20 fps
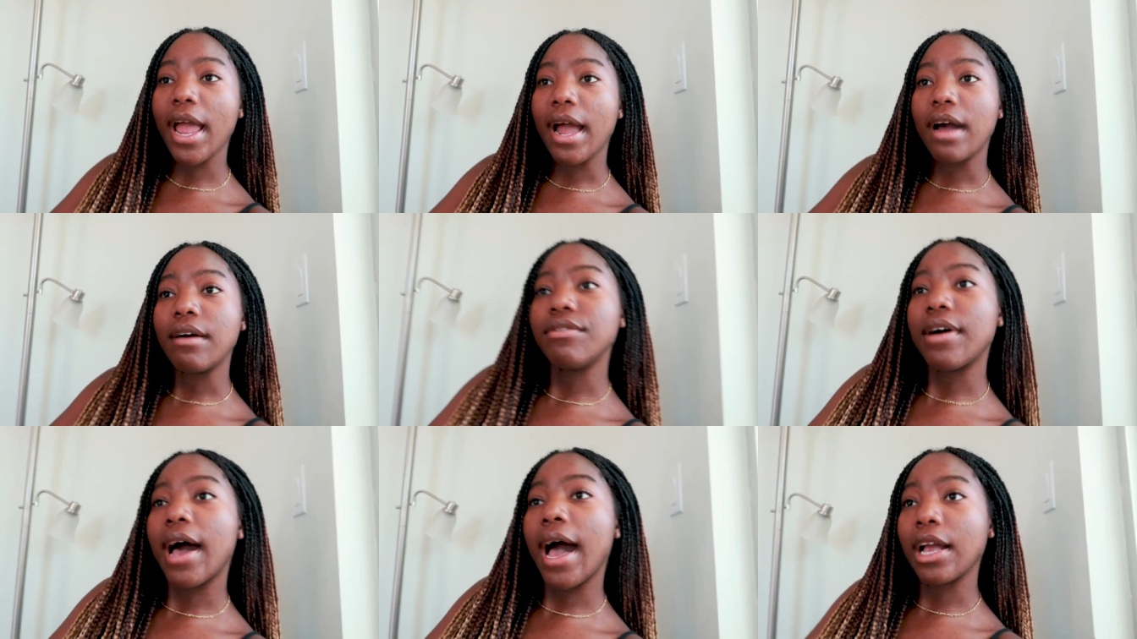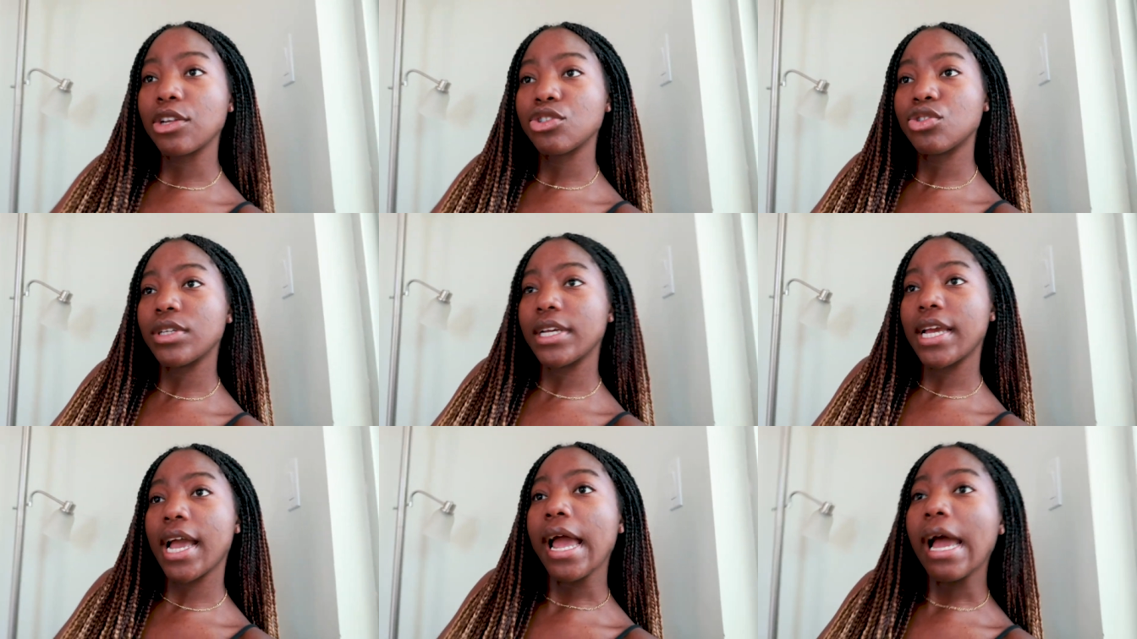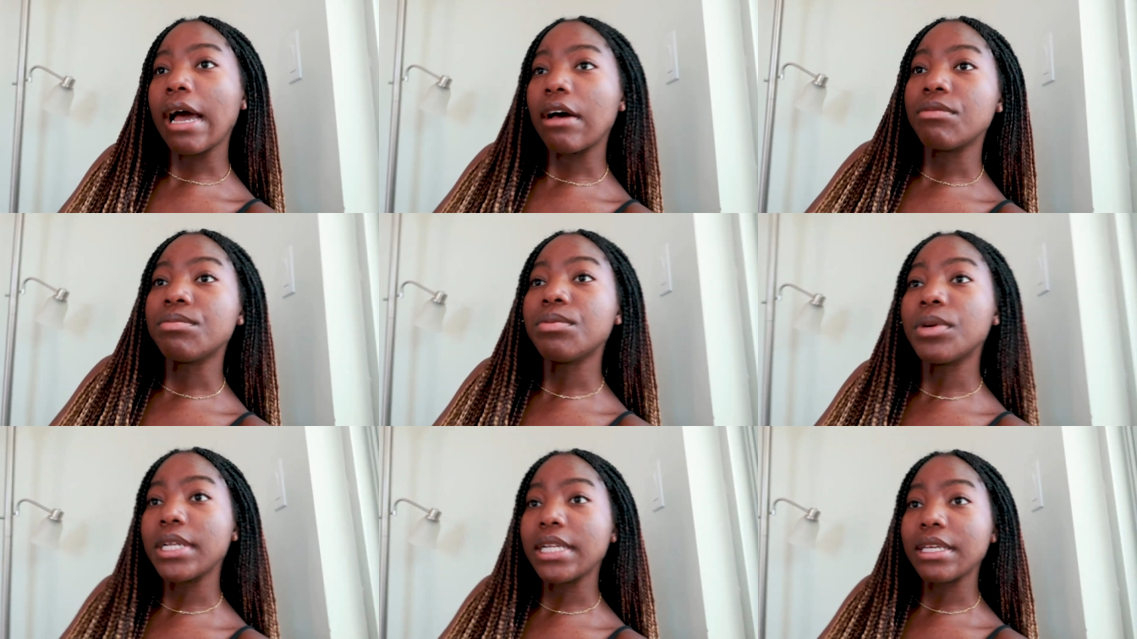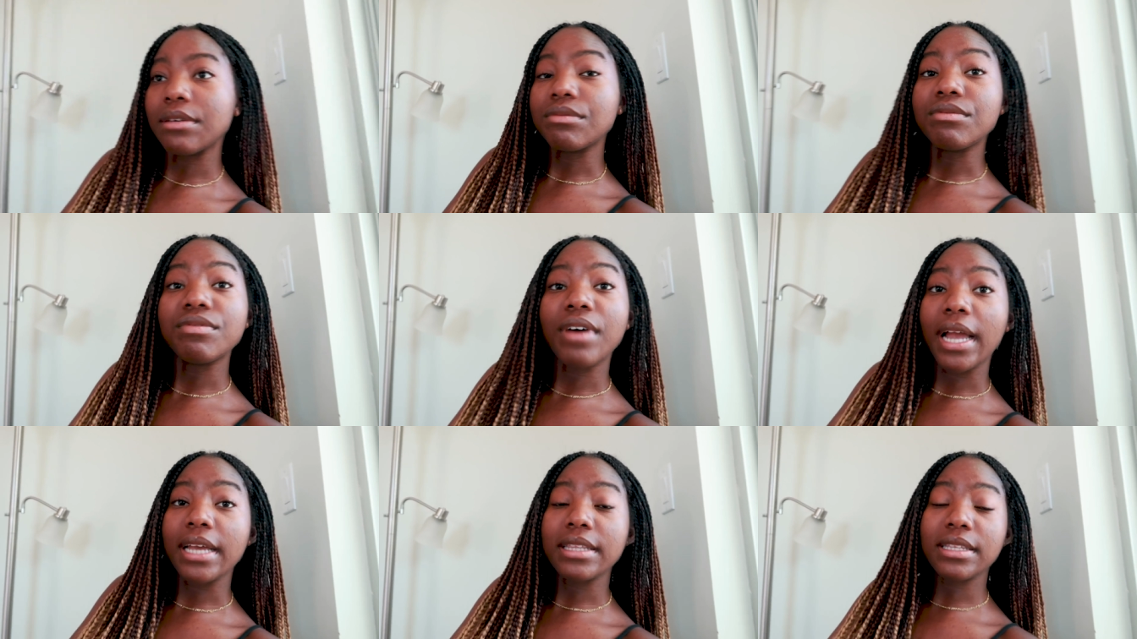I have actually, I have pretty
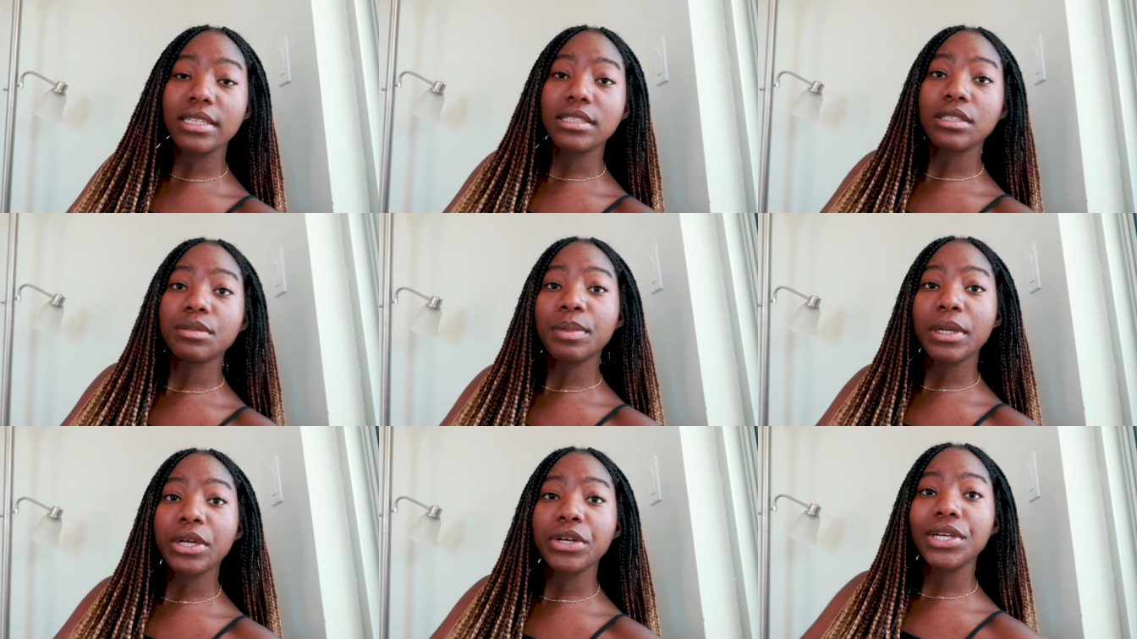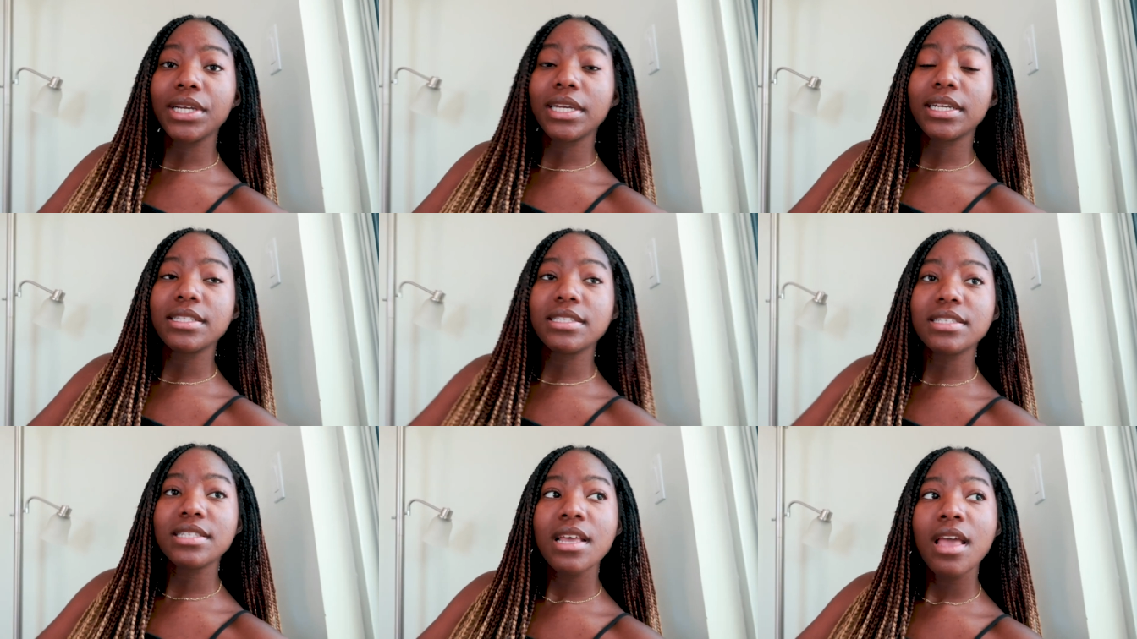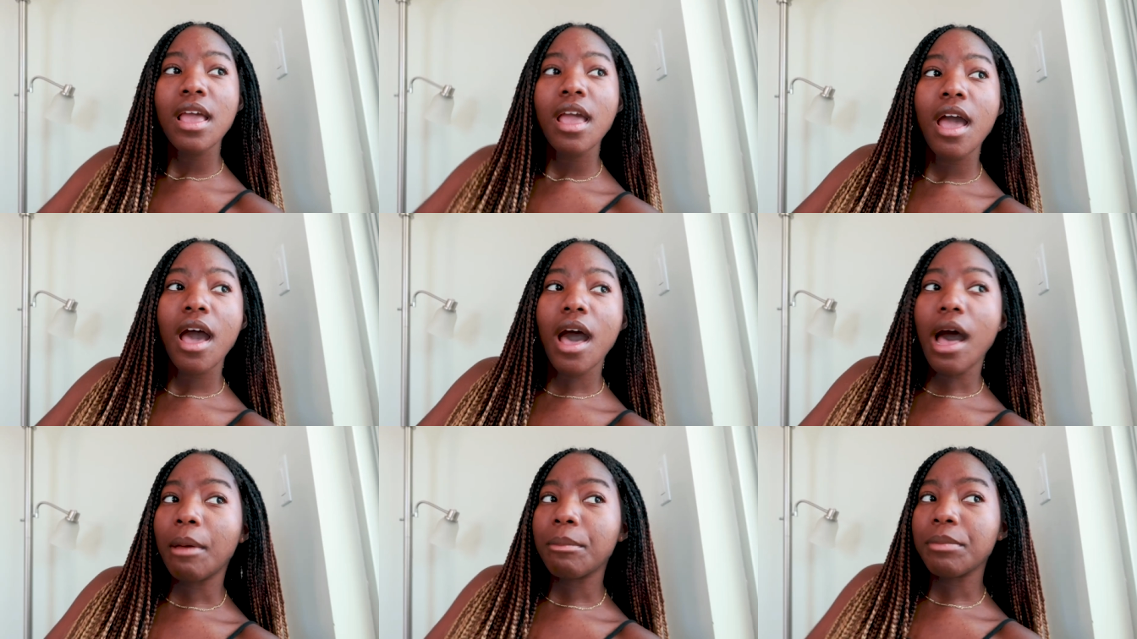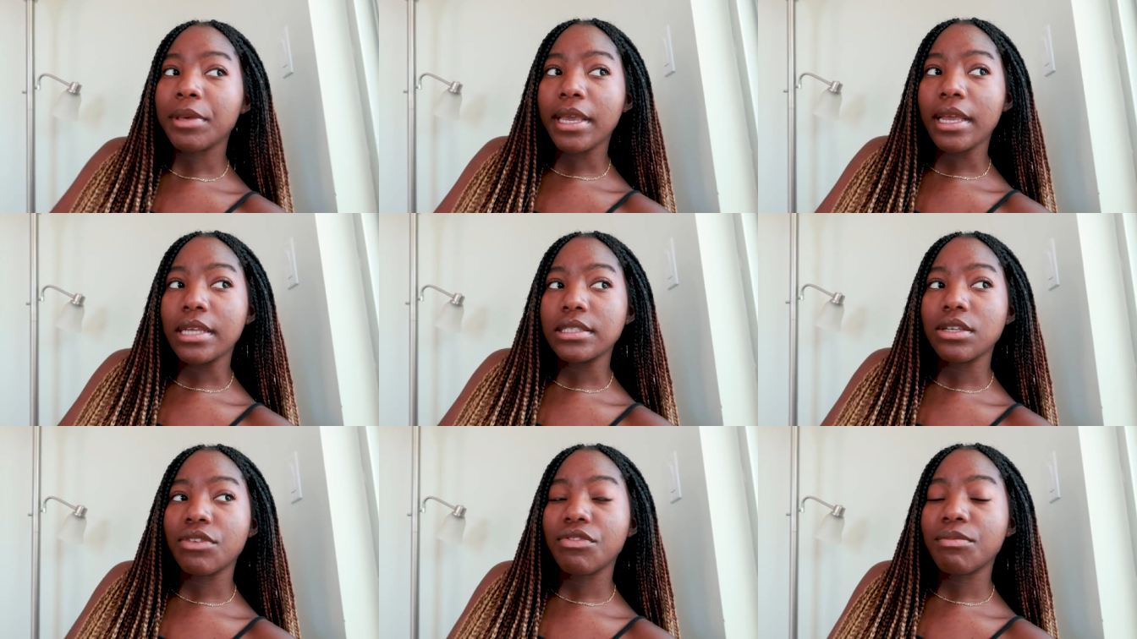violent periods um,
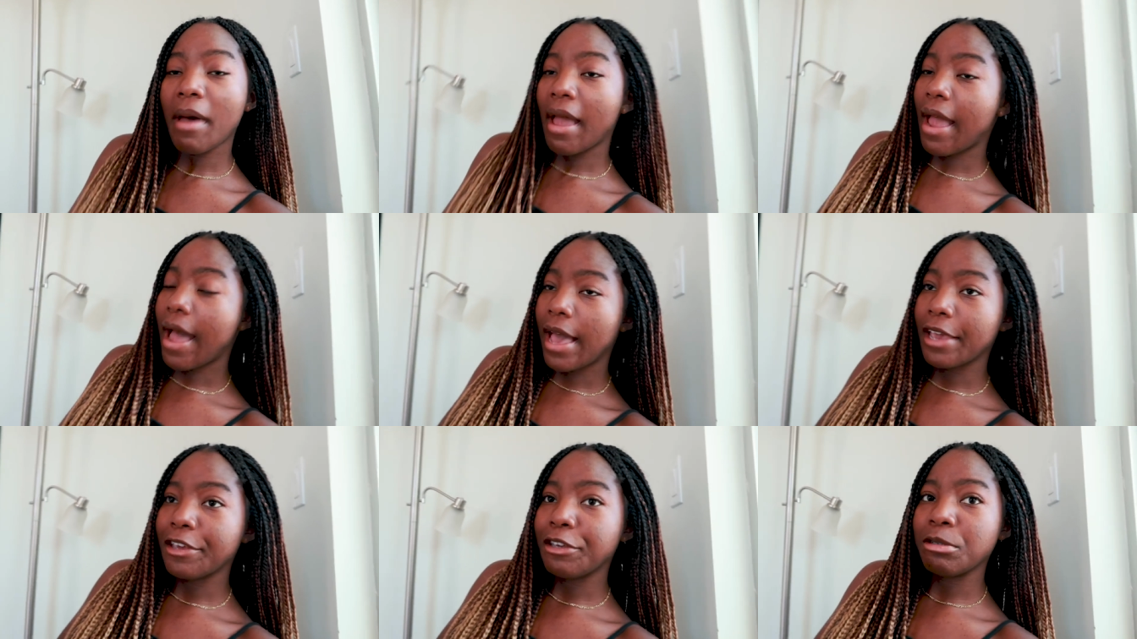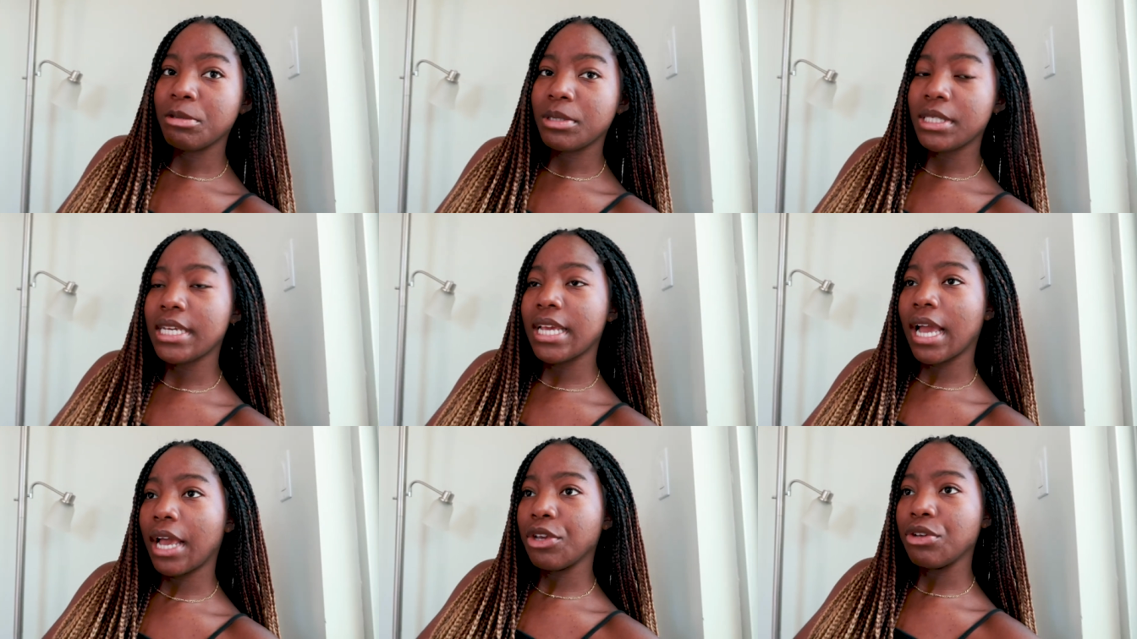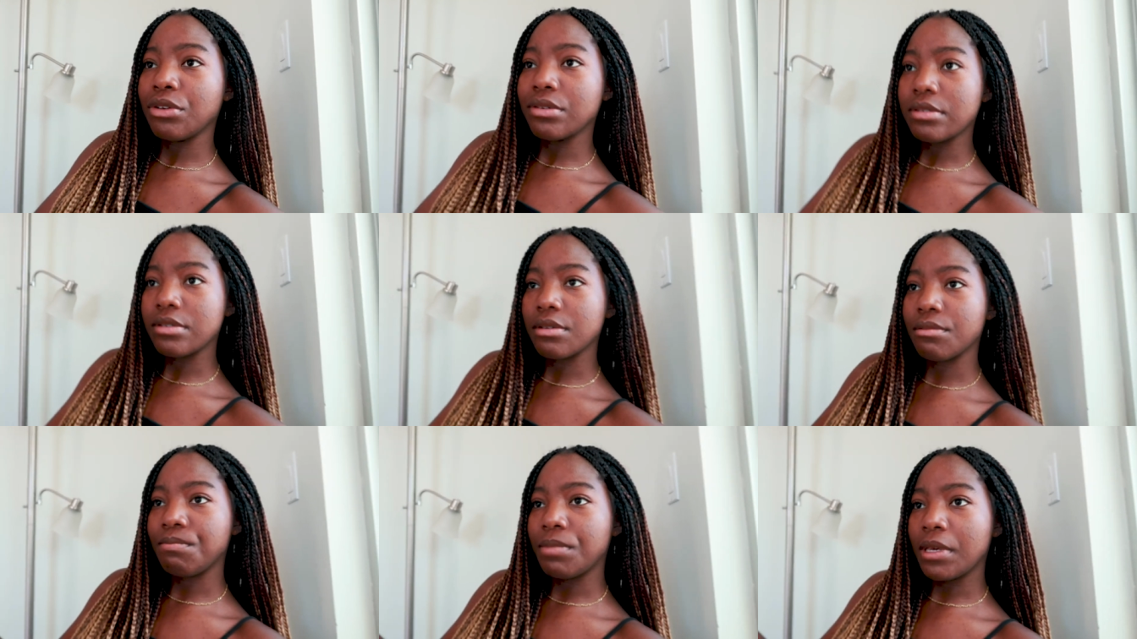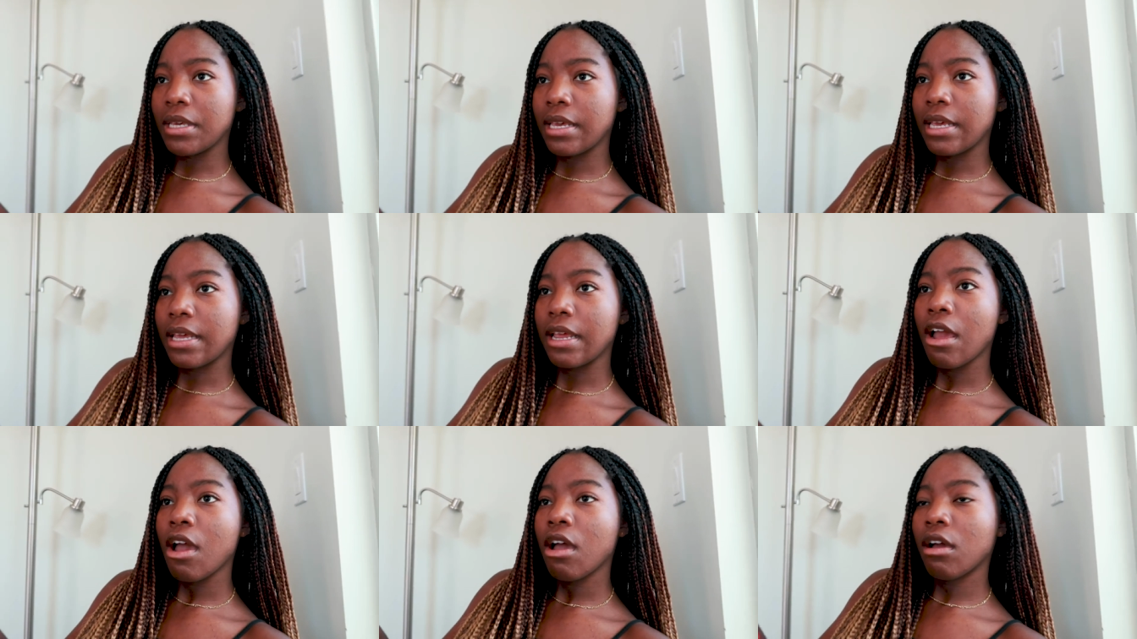because of my IUD. I used to
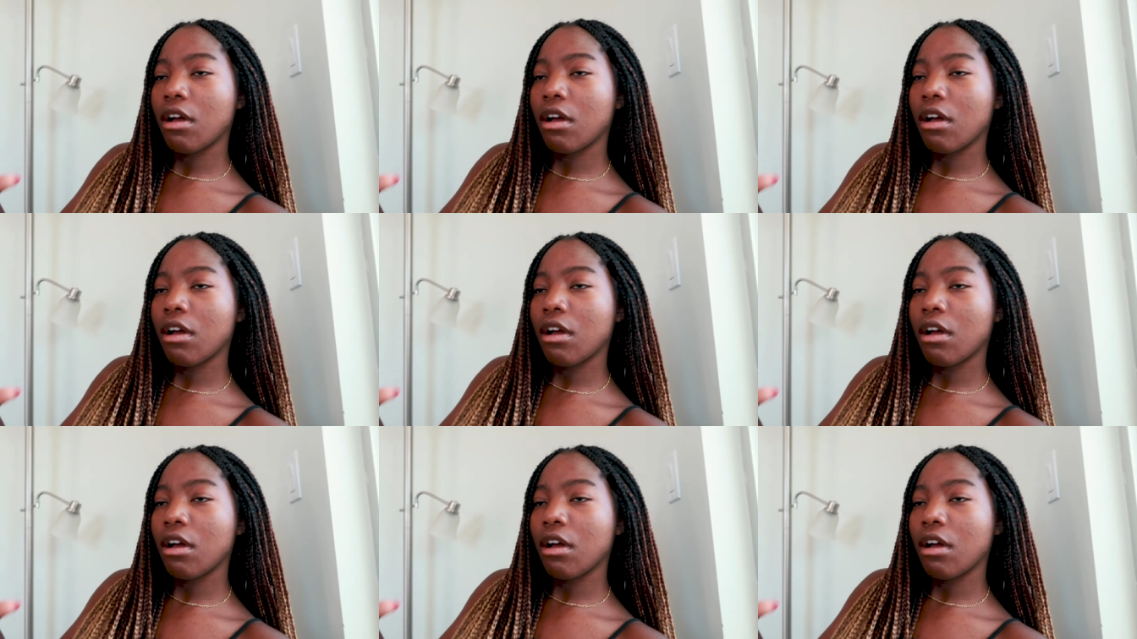be